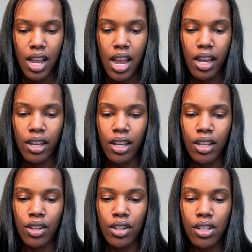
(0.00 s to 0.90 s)

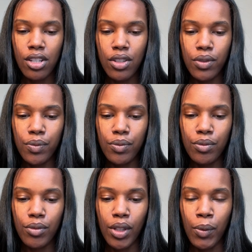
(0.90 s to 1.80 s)
and
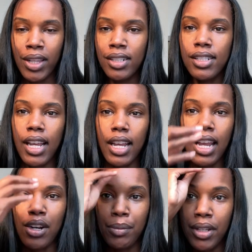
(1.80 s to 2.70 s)
willing to take
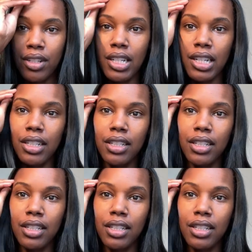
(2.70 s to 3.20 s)
accountability.